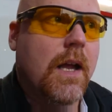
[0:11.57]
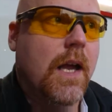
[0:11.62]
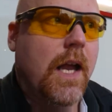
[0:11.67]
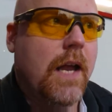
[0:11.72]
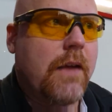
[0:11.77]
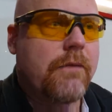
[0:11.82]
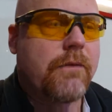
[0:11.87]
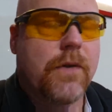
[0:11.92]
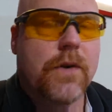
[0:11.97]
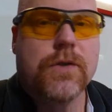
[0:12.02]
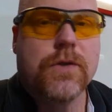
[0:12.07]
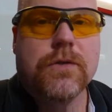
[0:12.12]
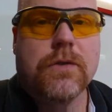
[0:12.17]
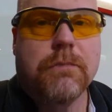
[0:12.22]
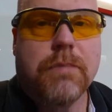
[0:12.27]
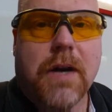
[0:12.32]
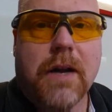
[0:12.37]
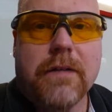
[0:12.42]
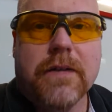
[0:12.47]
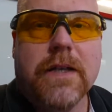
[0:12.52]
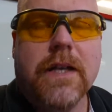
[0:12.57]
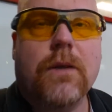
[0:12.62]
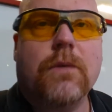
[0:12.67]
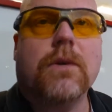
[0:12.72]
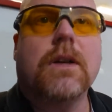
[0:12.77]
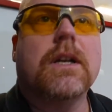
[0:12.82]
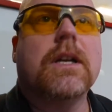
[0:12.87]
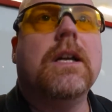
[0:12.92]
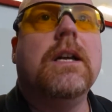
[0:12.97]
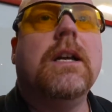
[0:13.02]
A virtual private
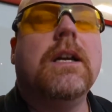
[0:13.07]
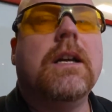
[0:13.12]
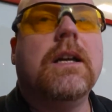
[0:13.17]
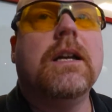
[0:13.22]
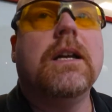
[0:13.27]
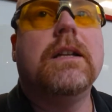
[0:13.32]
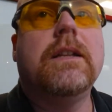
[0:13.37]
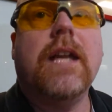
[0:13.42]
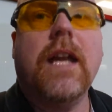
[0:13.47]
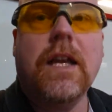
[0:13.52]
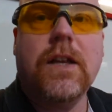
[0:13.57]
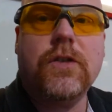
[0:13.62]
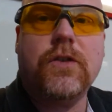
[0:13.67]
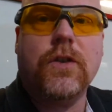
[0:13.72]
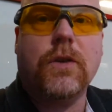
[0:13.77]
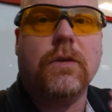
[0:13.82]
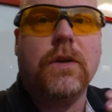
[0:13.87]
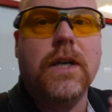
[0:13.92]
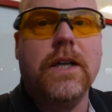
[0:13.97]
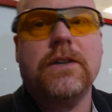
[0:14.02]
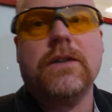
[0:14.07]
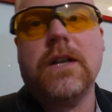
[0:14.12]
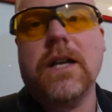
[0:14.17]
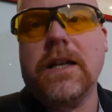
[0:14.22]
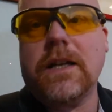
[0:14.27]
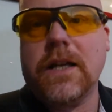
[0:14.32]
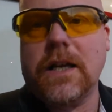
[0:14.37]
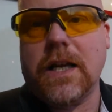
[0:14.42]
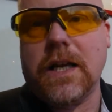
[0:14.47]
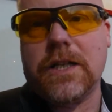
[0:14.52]
network takes your
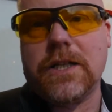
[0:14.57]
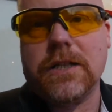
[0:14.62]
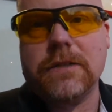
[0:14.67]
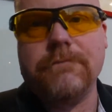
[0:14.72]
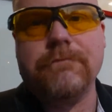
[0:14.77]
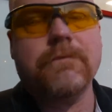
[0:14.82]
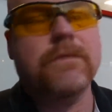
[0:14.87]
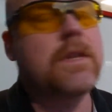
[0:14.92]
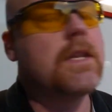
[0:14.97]
internet connection